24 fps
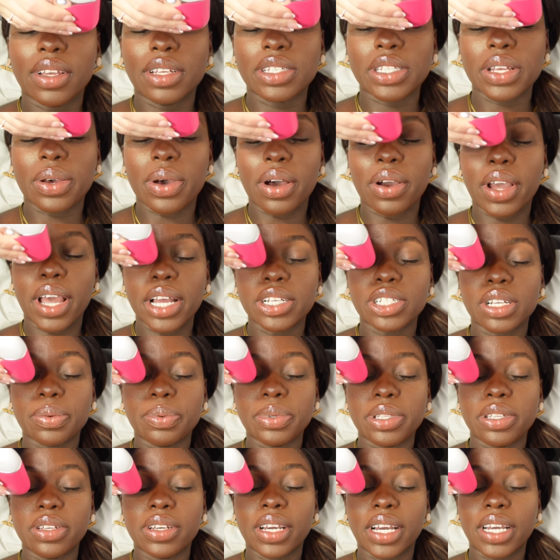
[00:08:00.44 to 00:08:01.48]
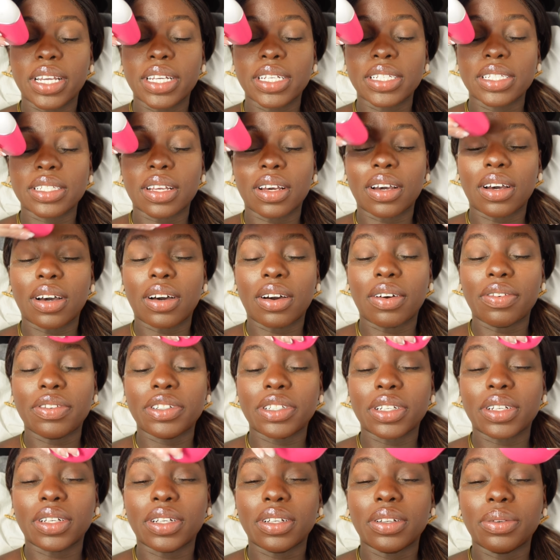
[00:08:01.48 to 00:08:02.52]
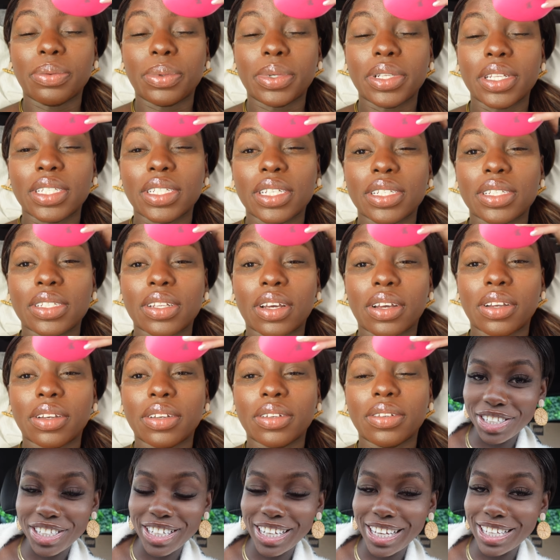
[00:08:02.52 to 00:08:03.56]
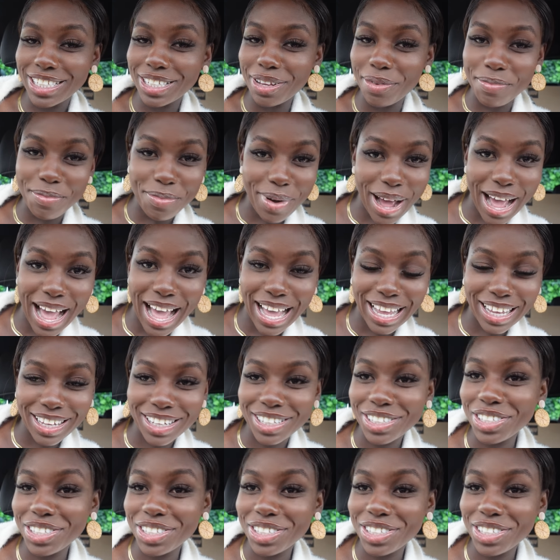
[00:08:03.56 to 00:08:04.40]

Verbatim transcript: So I'll catch up with you guys after, when this is done. She is back.